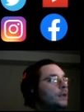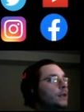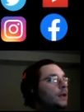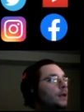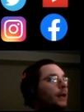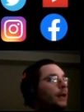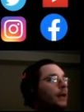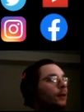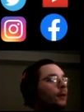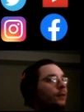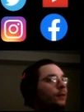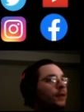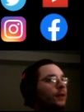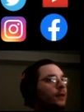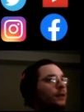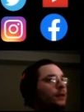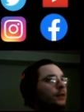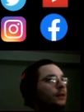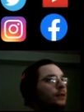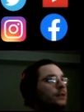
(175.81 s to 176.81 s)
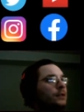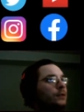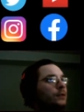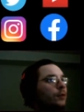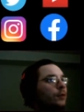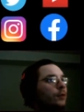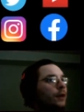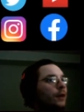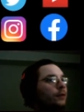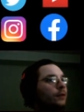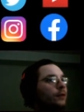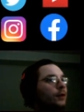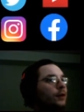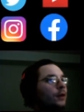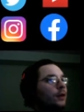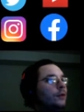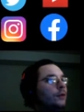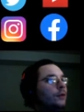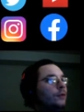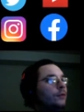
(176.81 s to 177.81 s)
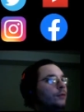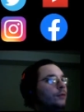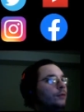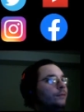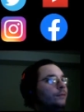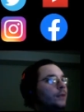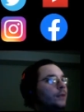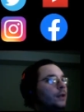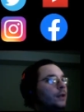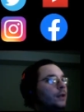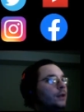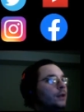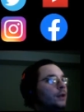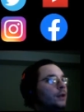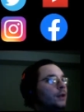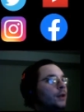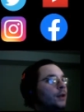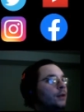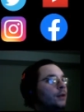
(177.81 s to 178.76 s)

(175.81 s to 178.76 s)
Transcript: I don't think this is where I have to go. No.